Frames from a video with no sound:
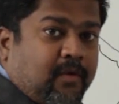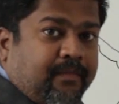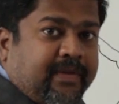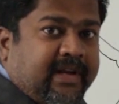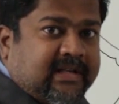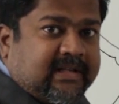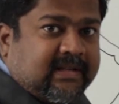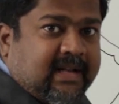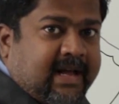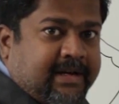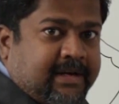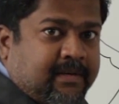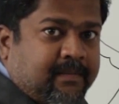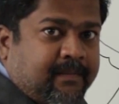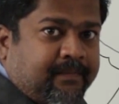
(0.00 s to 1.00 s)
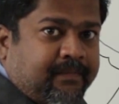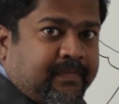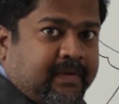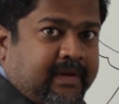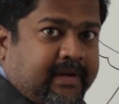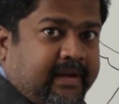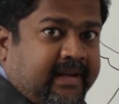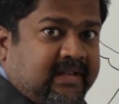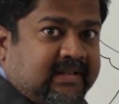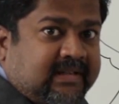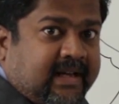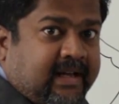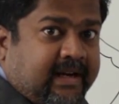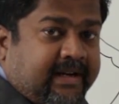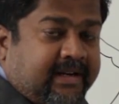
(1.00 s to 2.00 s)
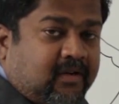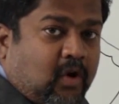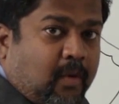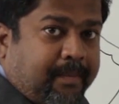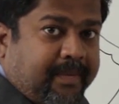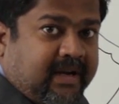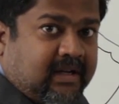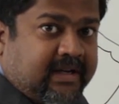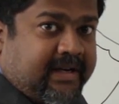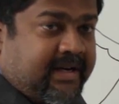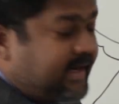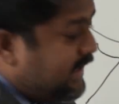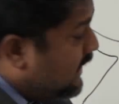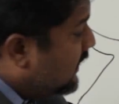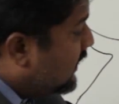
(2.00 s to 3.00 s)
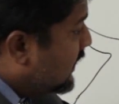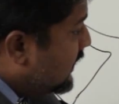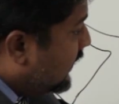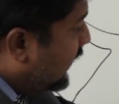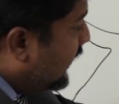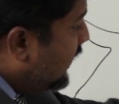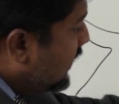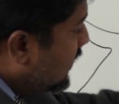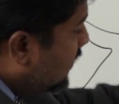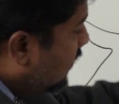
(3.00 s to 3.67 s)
of this line is there in tropical Indian country,